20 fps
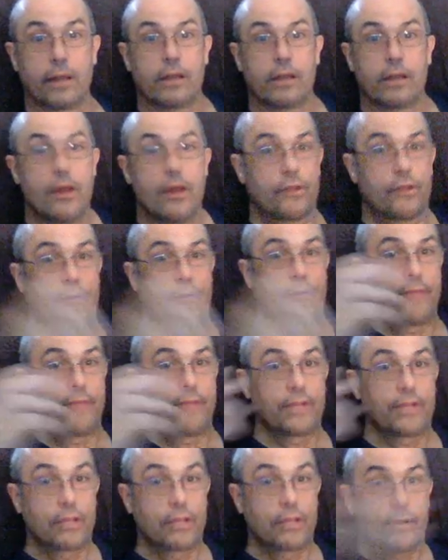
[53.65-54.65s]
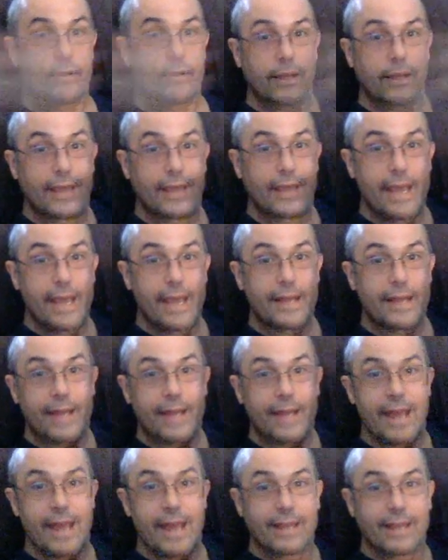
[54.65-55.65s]
you're having to use it again and
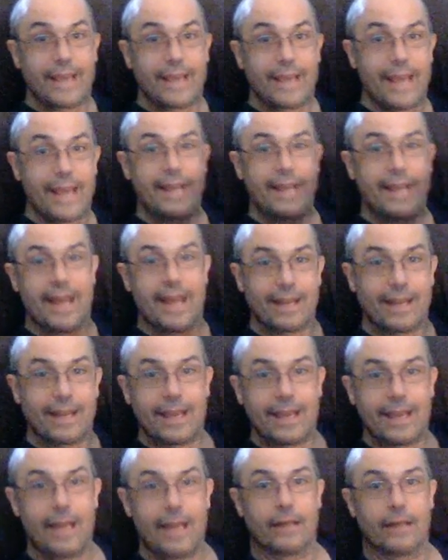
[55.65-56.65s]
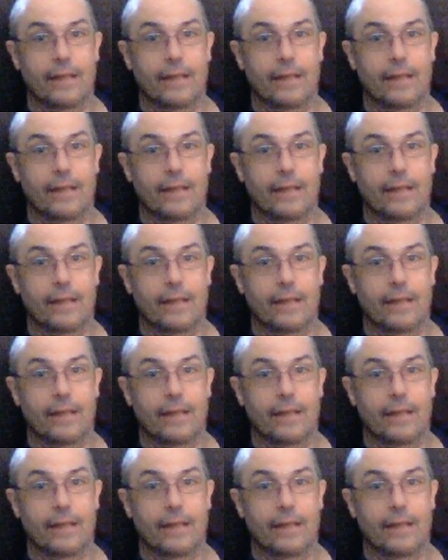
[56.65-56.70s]
again and again.